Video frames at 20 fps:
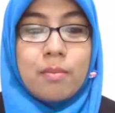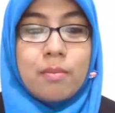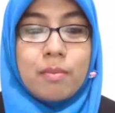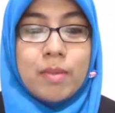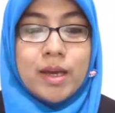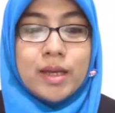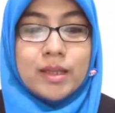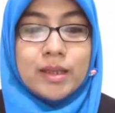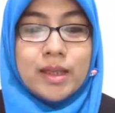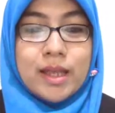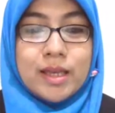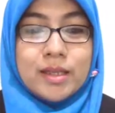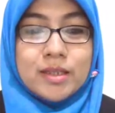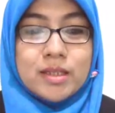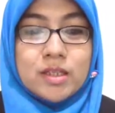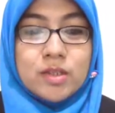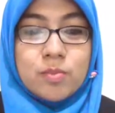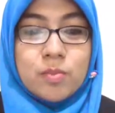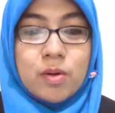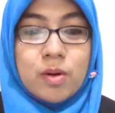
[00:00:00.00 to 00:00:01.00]
My
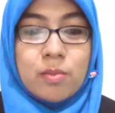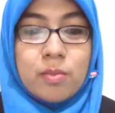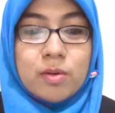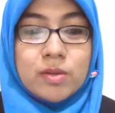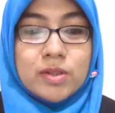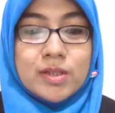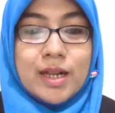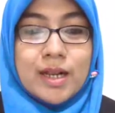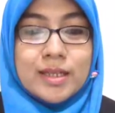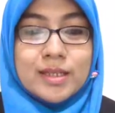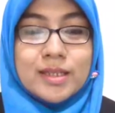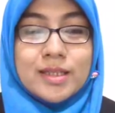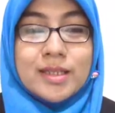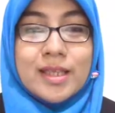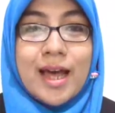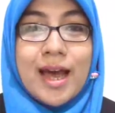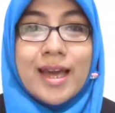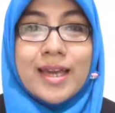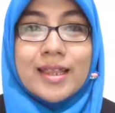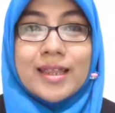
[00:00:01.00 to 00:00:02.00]
thesis proposal's
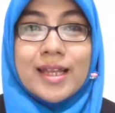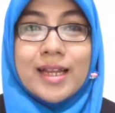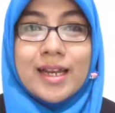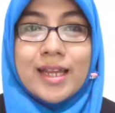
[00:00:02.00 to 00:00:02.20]
title